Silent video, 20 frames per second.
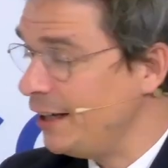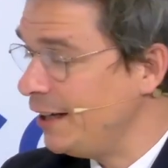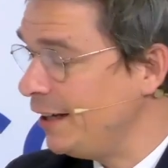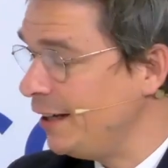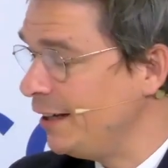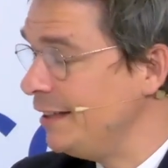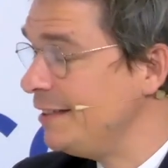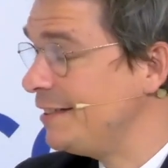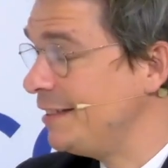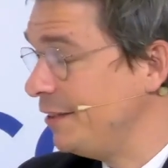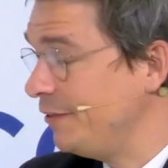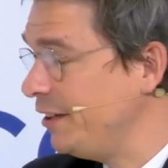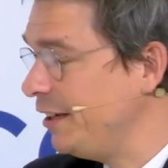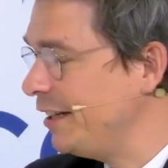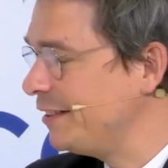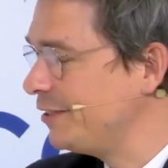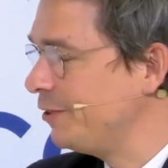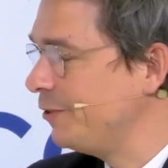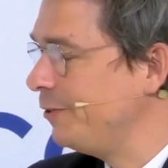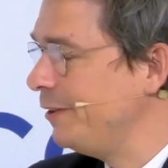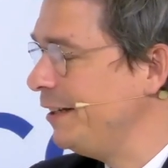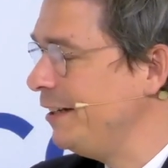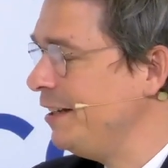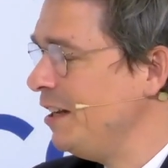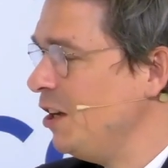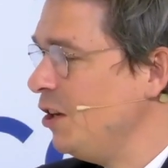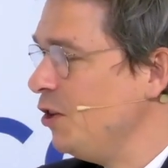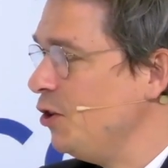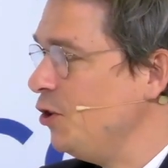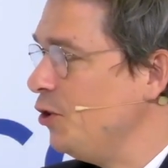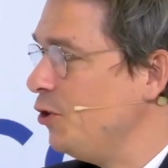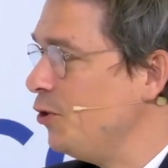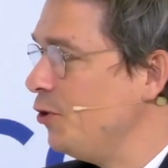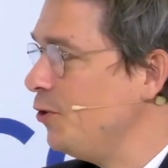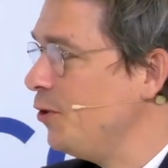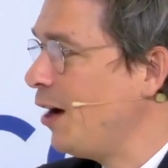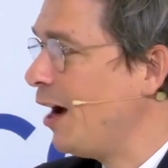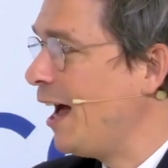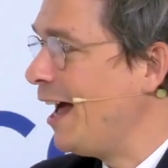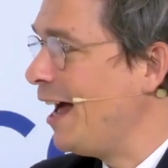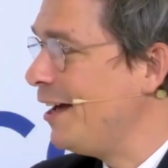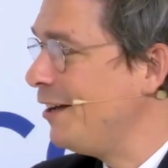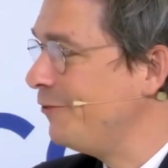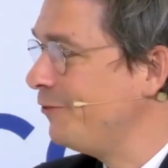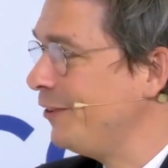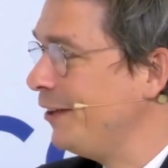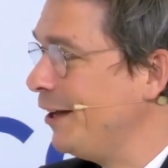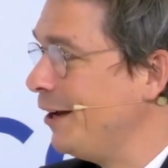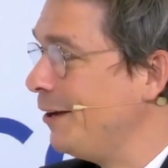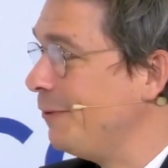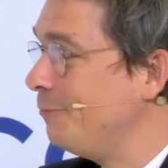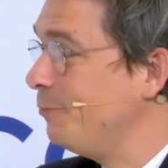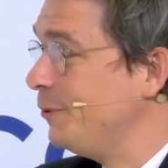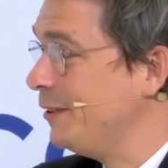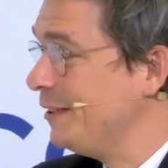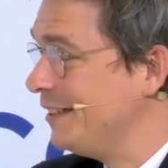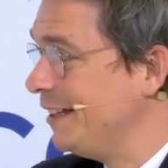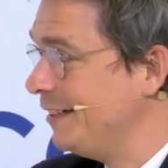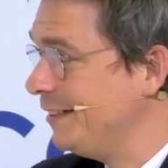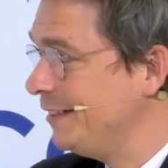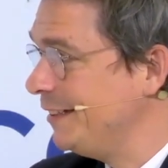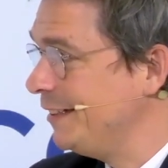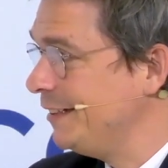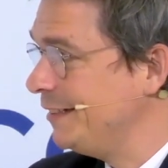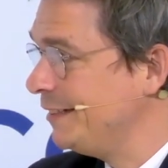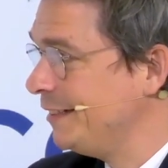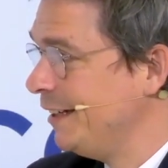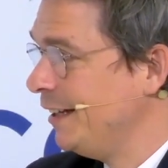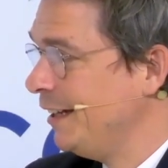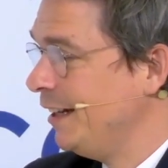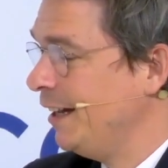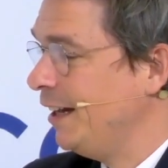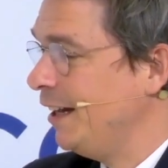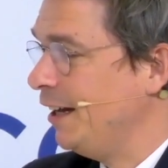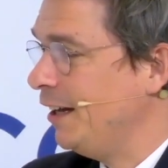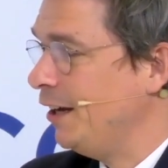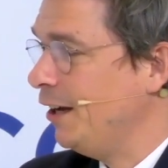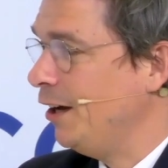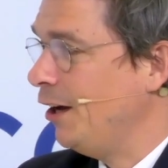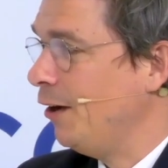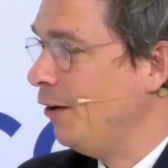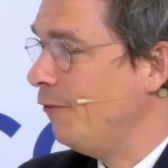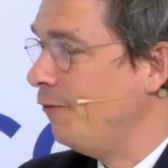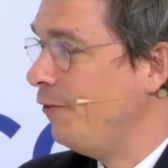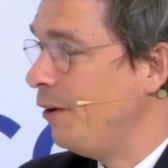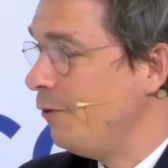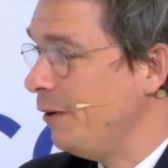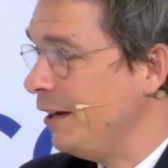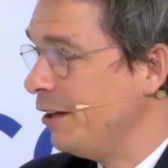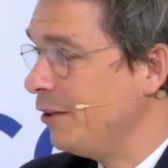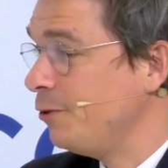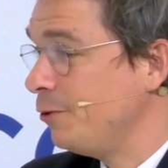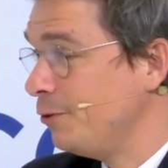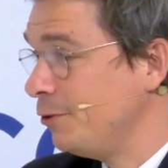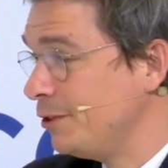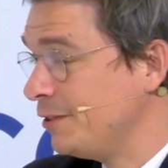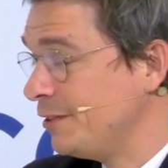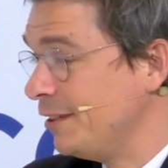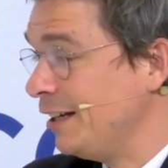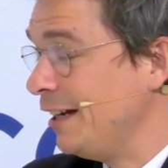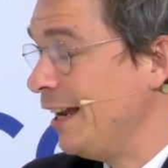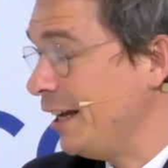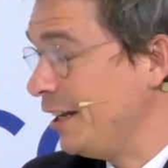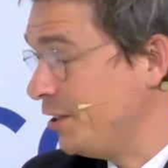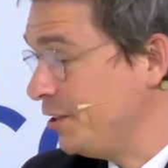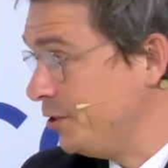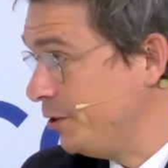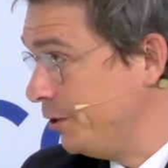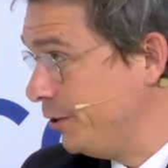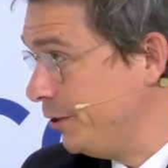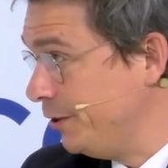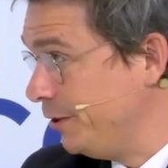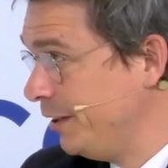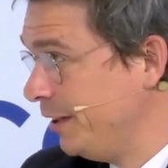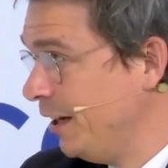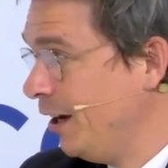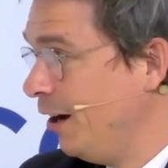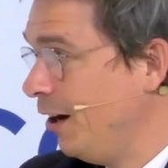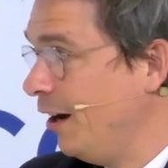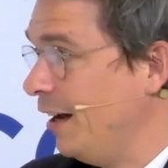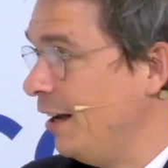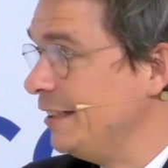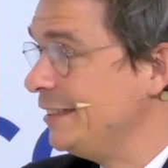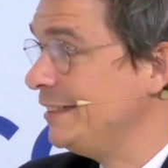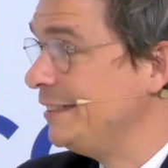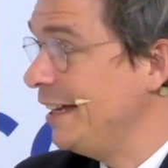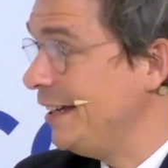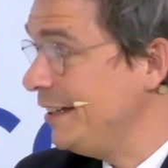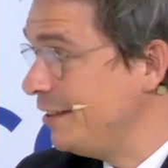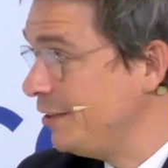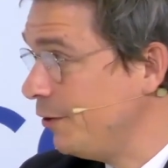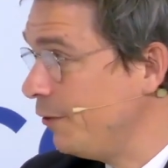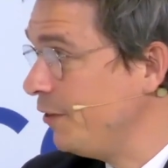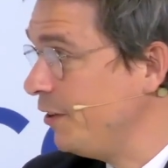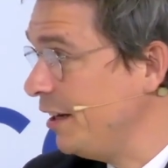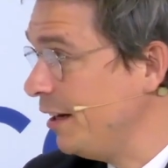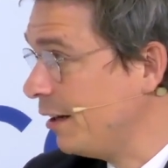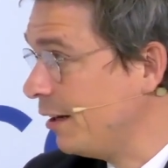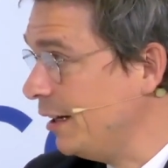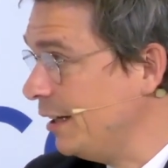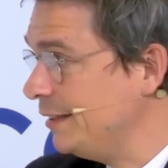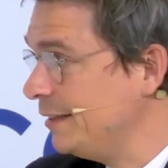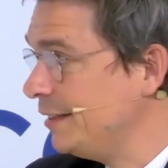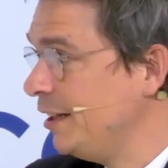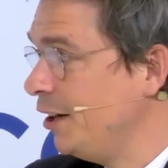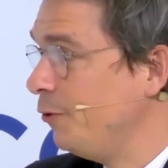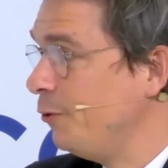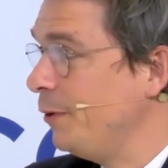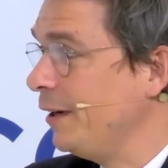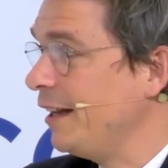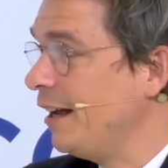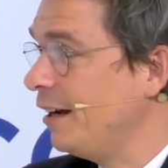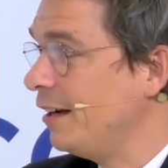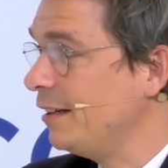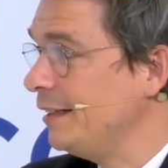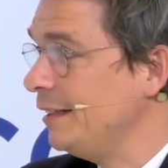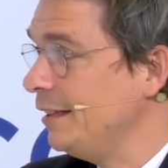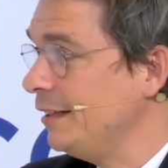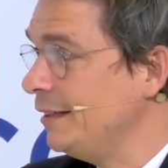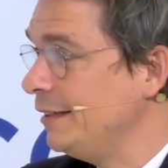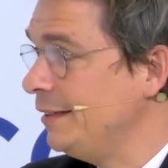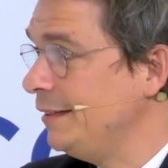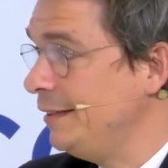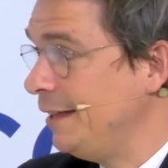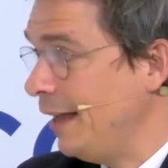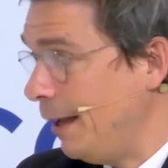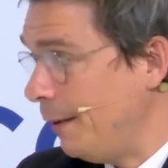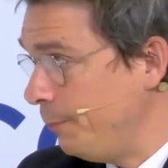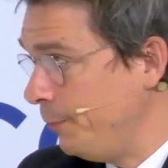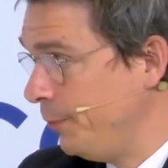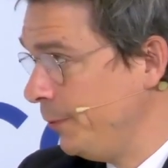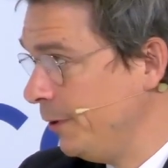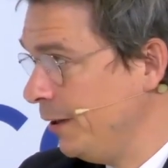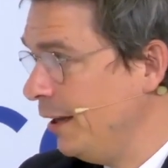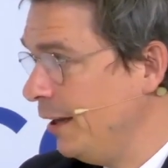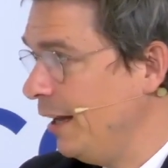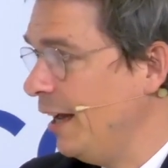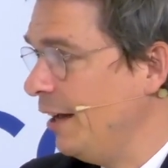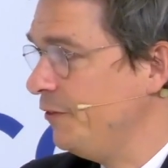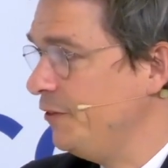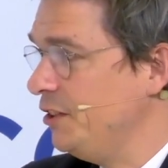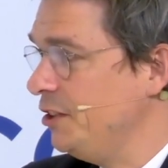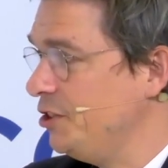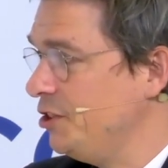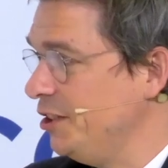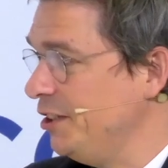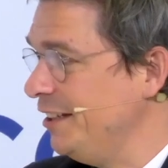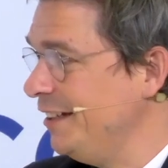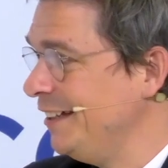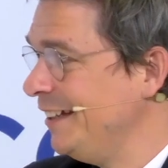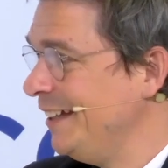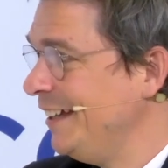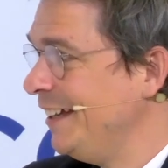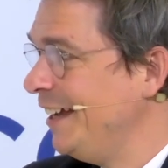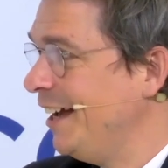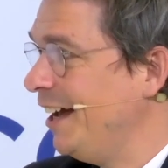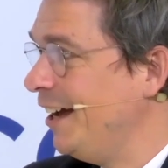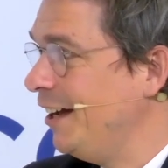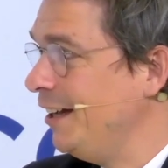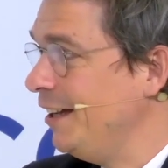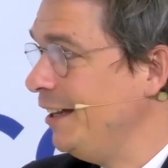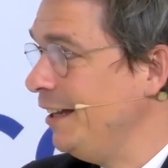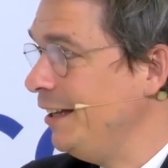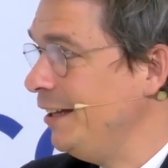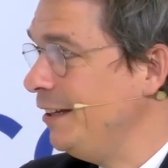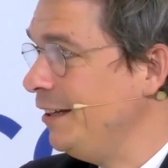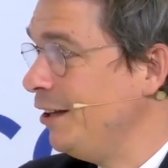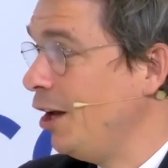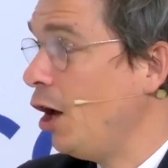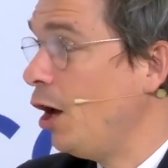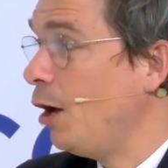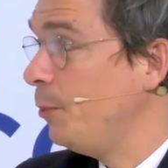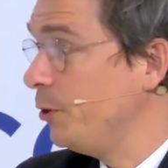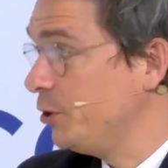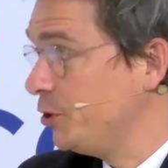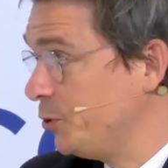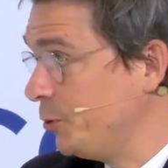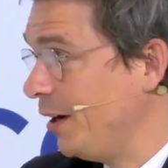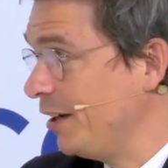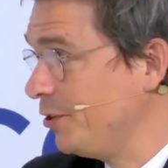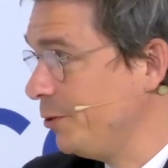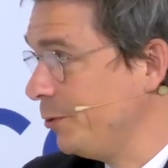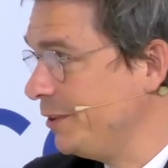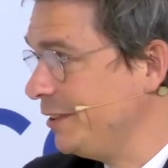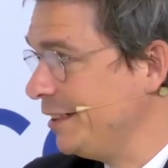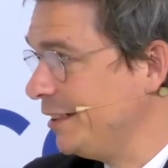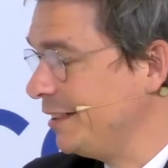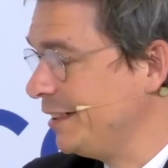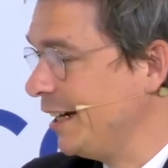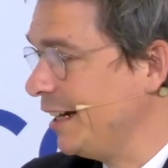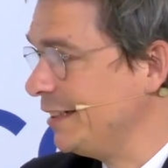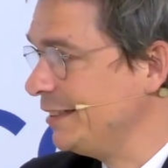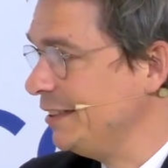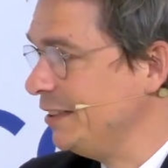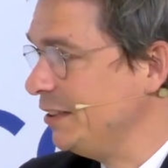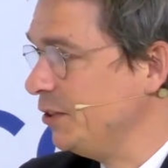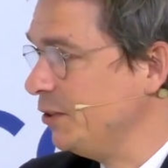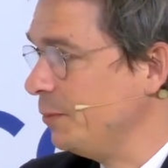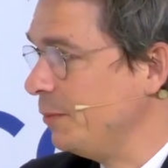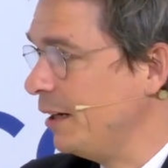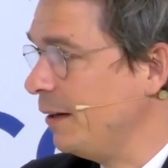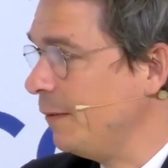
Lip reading: in Seville, you have presented a very good lecture, state-of-the-art, regarding TEP, FDG, in upper tract urothelial carcinoma.